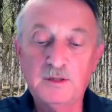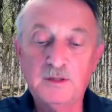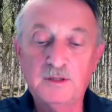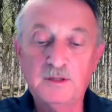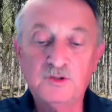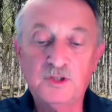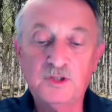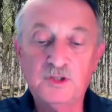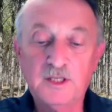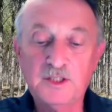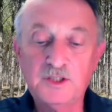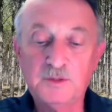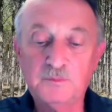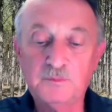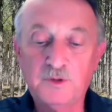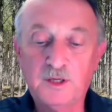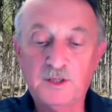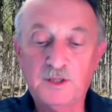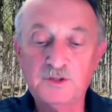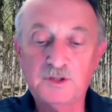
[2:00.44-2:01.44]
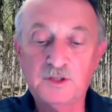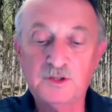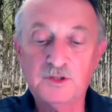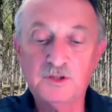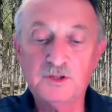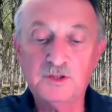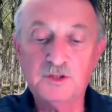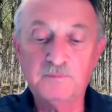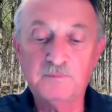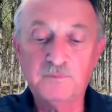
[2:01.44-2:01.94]
and selection
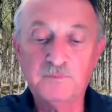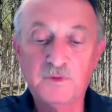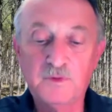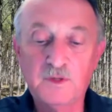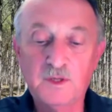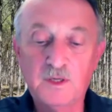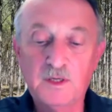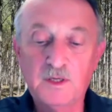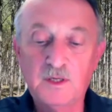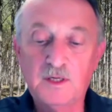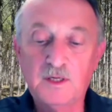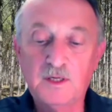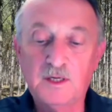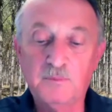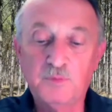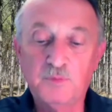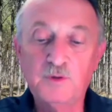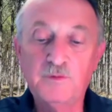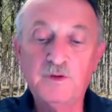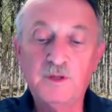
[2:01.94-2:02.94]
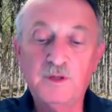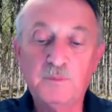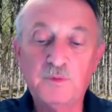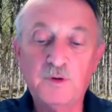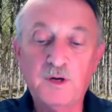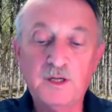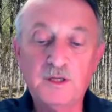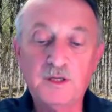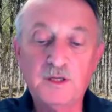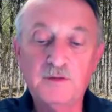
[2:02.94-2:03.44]
processes, improving the
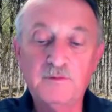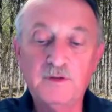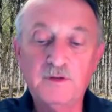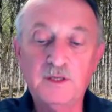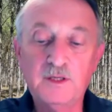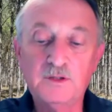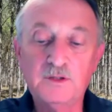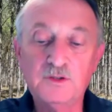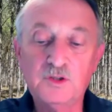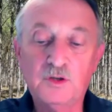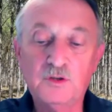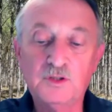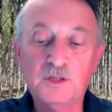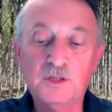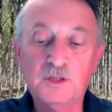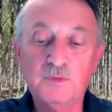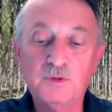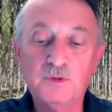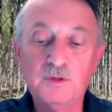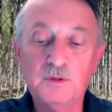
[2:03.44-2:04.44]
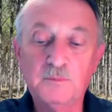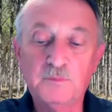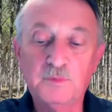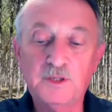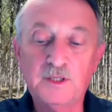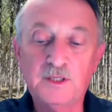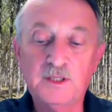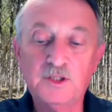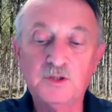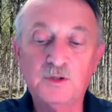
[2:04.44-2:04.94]
productivity and saw timber
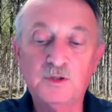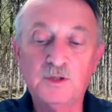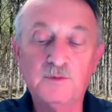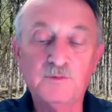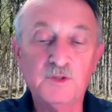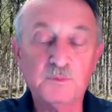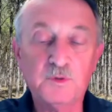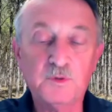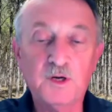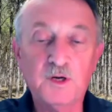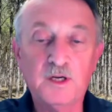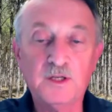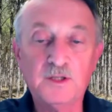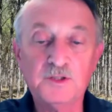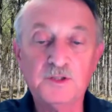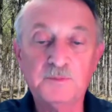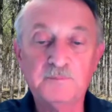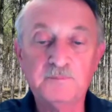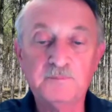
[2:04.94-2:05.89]
potential of its products.